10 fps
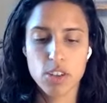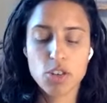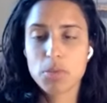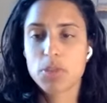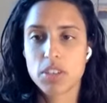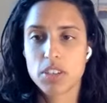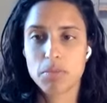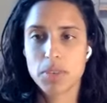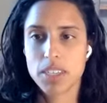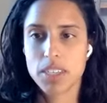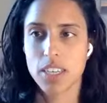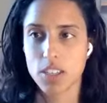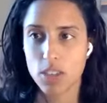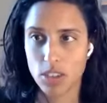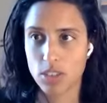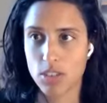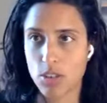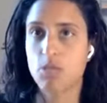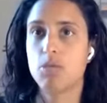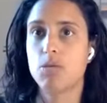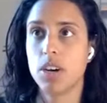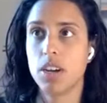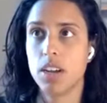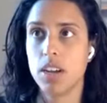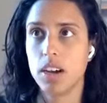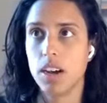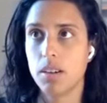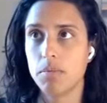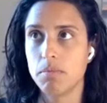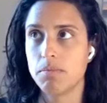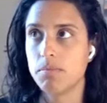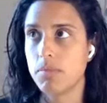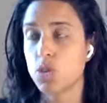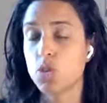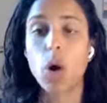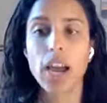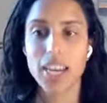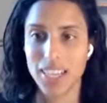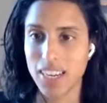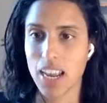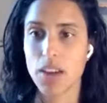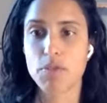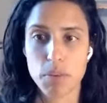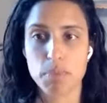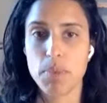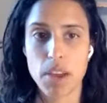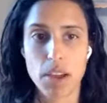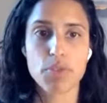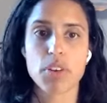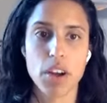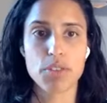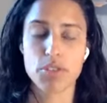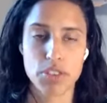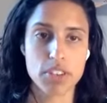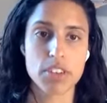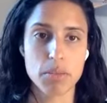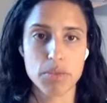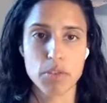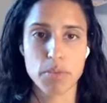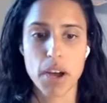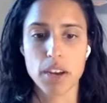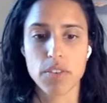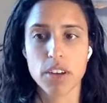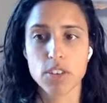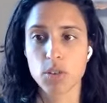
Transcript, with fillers: your immune system is is, is so um, entwined in every every other system of your body, right?